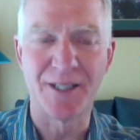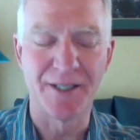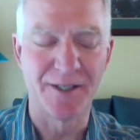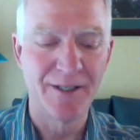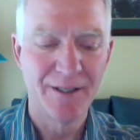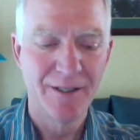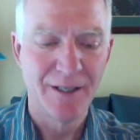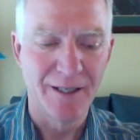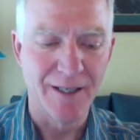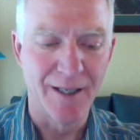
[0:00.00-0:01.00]
And
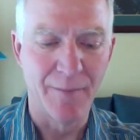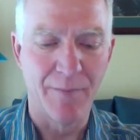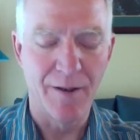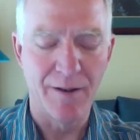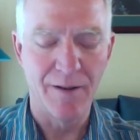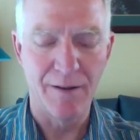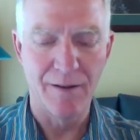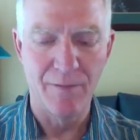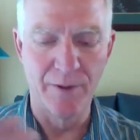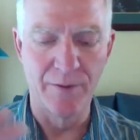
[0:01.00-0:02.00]

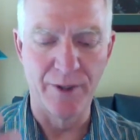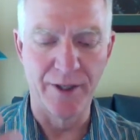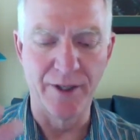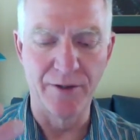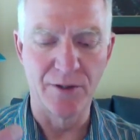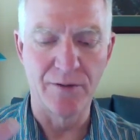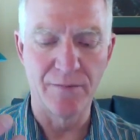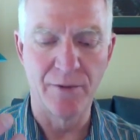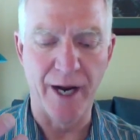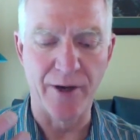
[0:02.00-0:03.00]

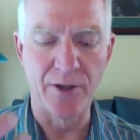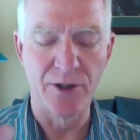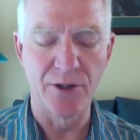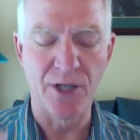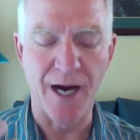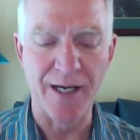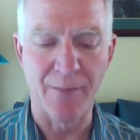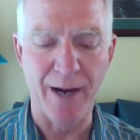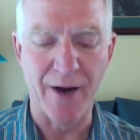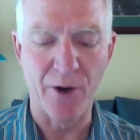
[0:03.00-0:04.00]
when I heard you talk
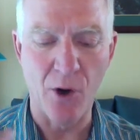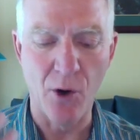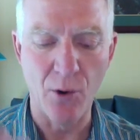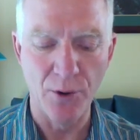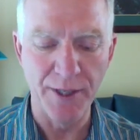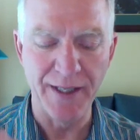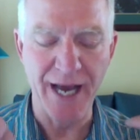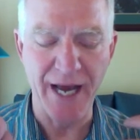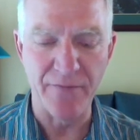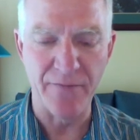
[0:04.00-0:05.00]
about holding
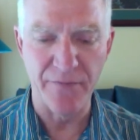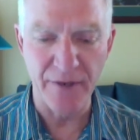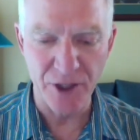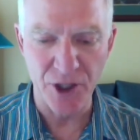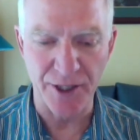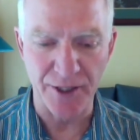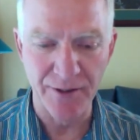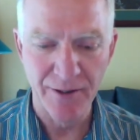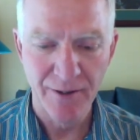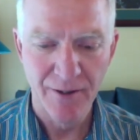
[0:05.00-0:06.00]
that vision,